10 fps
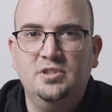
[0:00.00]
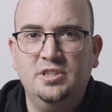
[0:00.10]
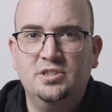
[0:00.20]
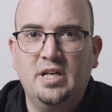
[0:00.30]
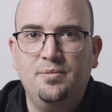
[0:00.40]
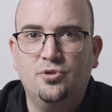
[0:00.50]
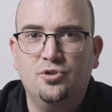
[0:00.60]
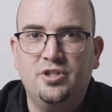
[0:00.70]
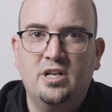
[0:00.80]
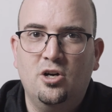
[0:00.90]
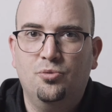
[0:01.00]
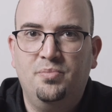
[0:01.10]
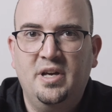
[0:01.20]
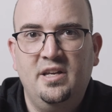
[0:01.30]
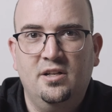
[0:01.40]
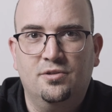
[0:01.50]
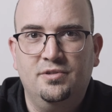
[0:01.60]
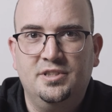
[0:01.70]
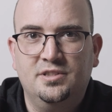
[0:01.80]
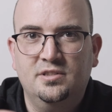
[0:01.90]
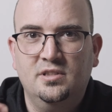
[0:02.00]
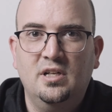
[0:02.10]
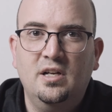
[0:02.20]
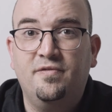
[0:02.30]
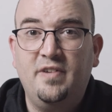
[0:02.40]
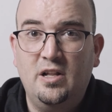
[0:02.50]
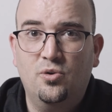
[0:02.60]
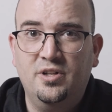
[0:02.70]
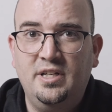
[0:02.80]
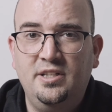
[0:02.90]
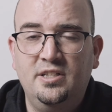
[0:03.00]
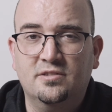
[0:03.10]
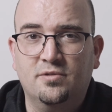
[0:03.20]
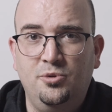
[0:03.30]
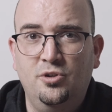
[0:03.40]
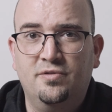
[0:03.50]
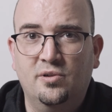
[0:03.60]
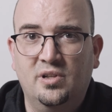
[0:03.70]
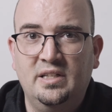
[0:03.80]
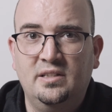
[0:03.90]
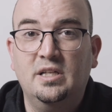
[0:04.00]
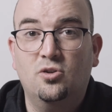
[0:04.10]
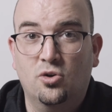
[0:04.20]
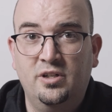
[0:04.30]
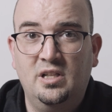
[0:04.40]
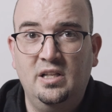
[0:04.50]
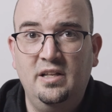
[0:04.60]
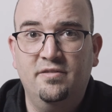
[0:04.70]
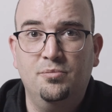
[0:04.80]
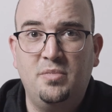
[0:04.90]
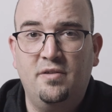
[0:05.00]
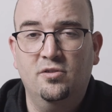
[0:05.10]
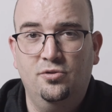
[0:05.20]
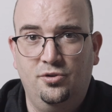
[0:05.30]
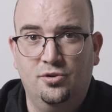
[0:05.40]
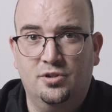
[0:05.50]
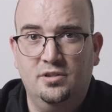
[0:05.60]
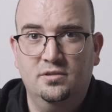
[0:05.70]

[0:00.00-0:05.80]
This time you should check out Becky and Chris, fellow Canadians from Newfoundland that currently live in Buffalo, New York.